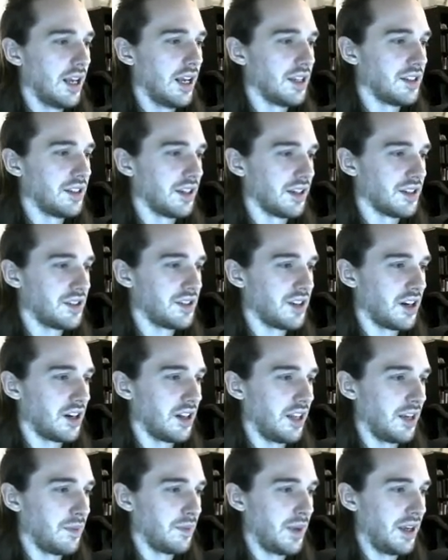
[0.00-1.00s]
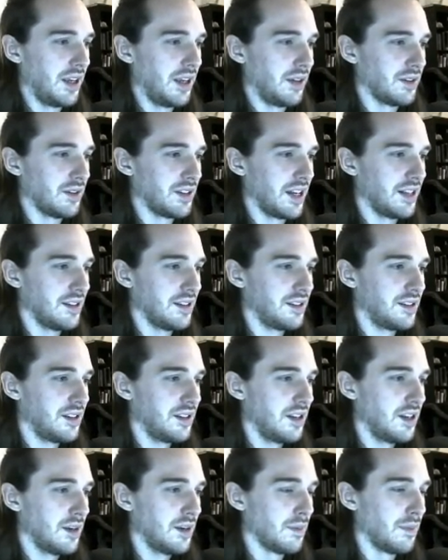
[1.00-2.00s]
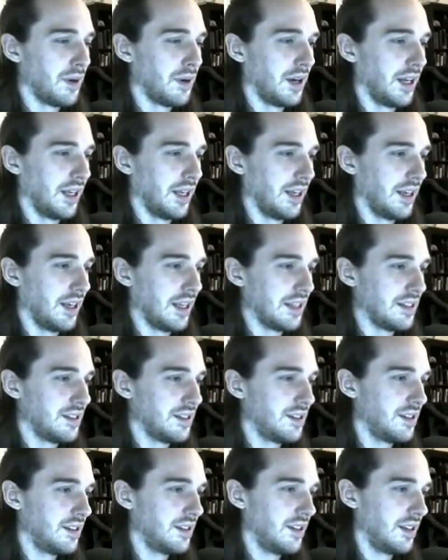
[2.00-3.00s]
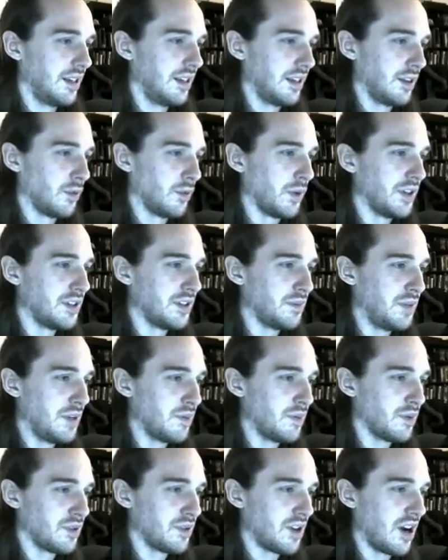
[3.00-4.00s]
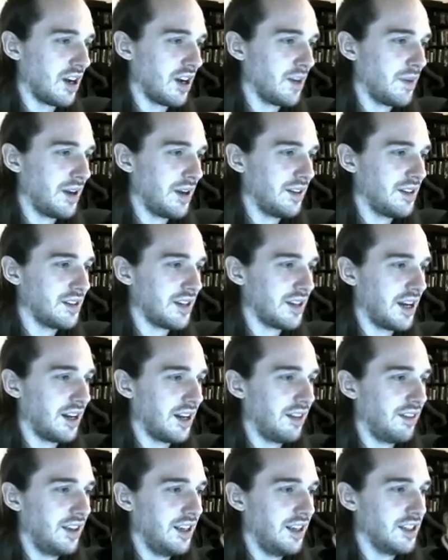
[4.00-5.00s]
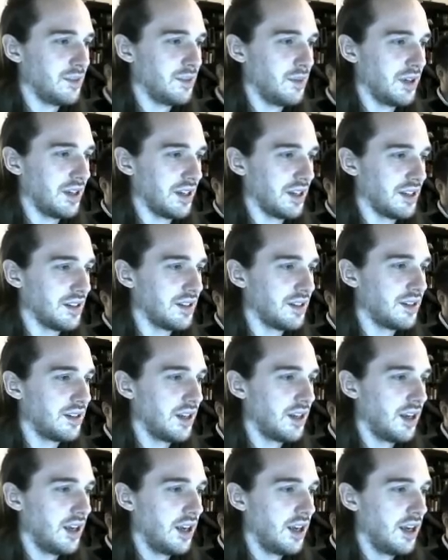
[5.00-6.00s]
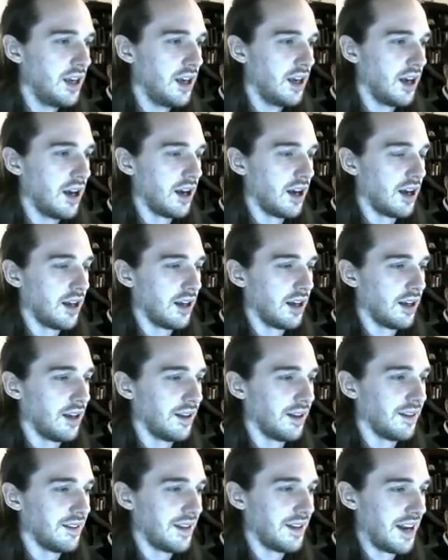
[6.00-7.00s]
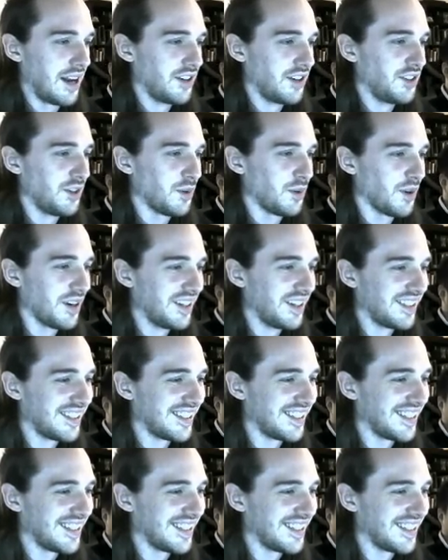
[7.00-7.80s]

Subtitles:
start like making sense. But it's the reason people talk about this kind of thing is because it actually works.